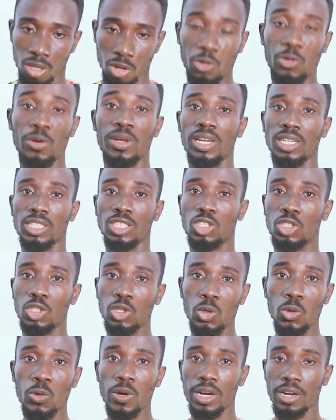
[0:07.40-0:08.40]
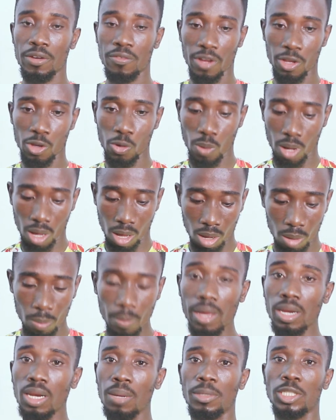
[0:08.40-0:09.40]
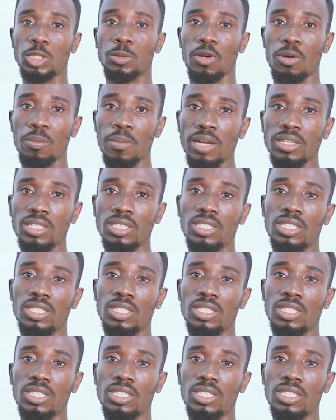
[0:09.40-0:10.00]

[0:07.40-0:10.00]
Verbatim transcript: Greetings to you wherever you are. My name is Verimani